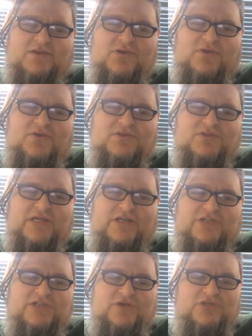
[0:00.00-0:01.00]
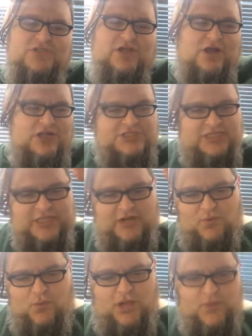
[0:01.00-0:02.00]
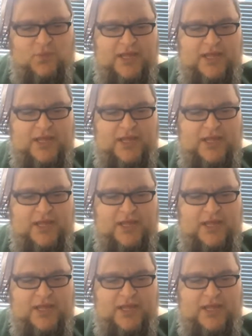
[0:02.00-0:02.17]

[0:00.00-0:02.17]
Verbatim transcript: who's they're so staunch in their one